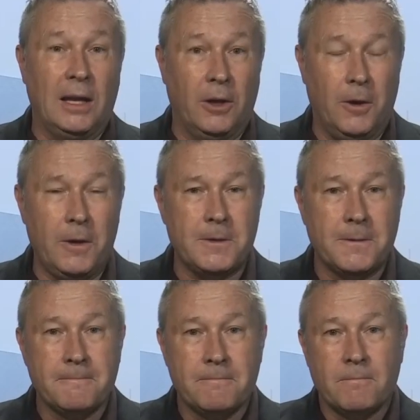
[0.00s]
alert.
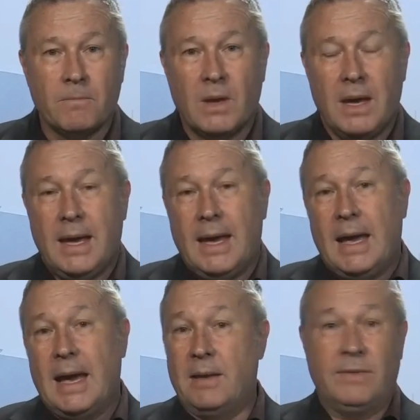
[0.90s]

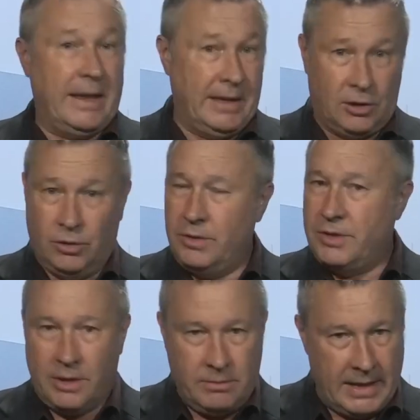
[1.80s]
That
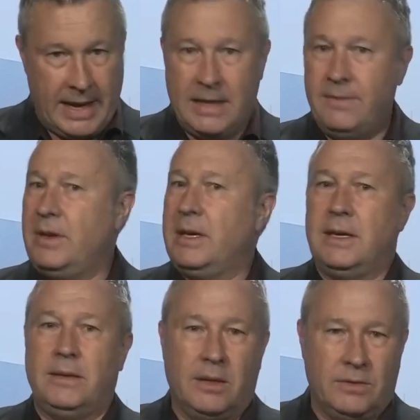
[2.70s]
includes,
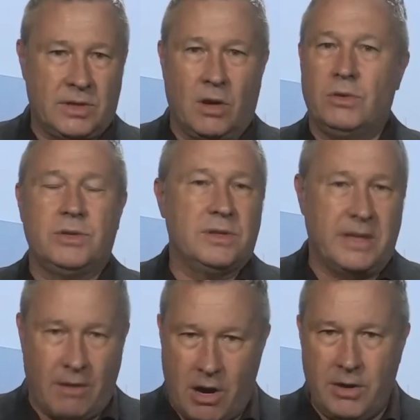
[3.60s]
Navy, soldiers,
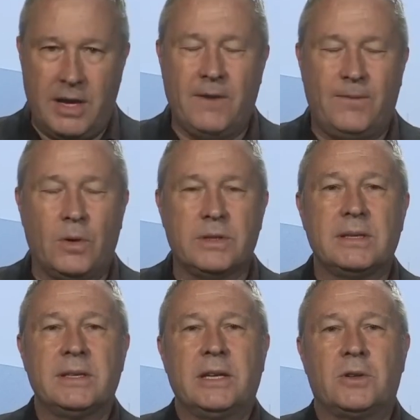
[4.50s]
their own Air Force,
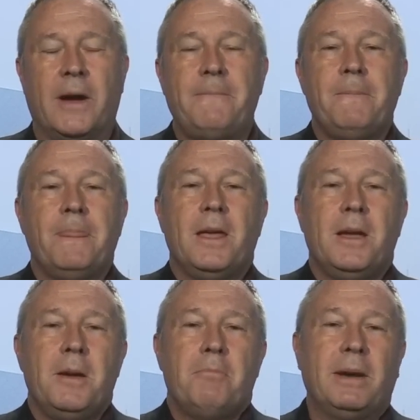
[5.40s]
etc.
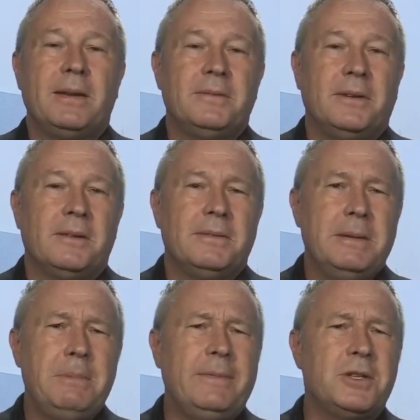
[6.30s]
But in
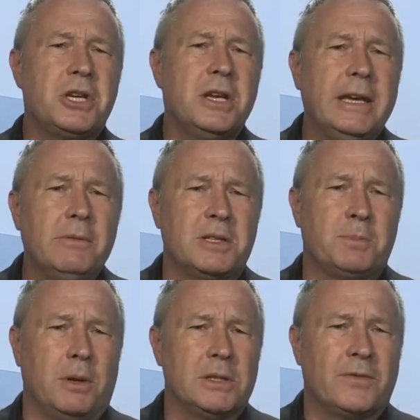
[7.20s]
a bit of a cheeky
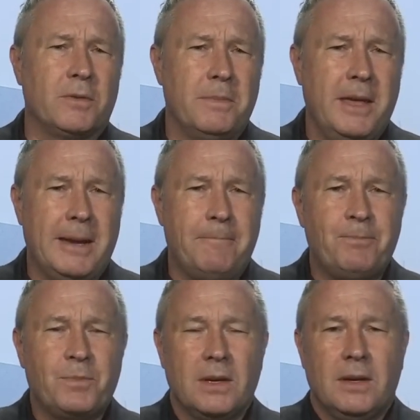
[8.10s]
response from
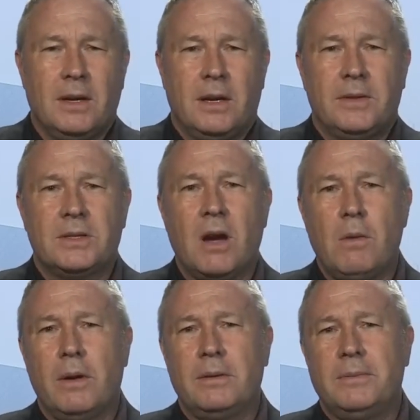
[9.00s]
them, the
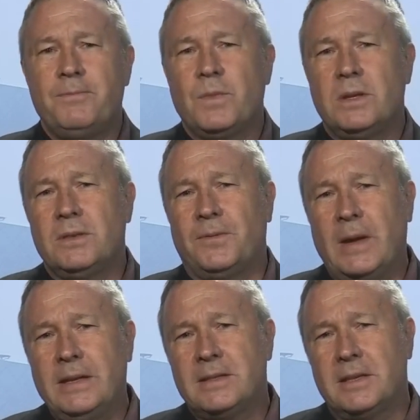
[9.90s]
Taiwan
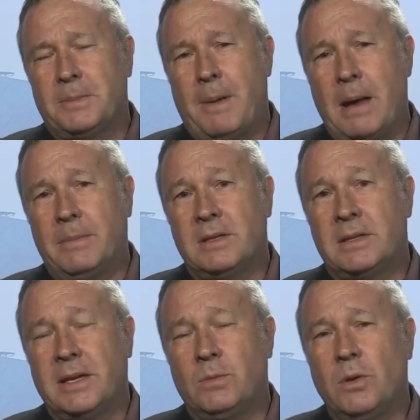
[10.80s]
Defense Department
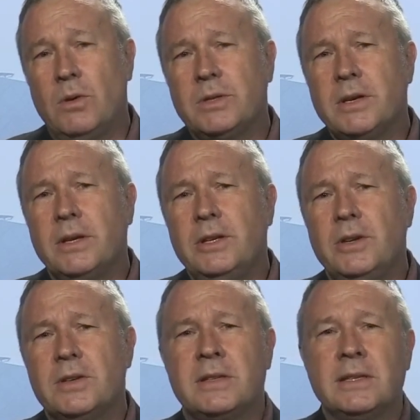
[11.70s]
said, we're also going to
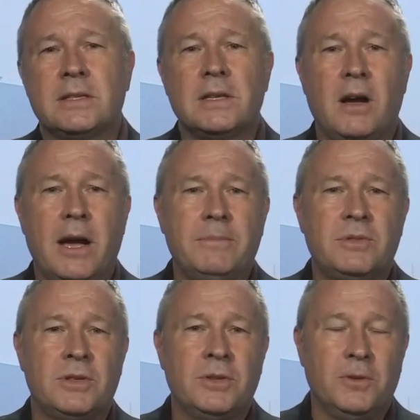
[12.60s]
use this time
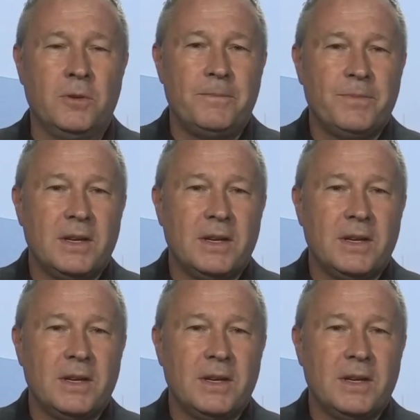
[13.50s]
to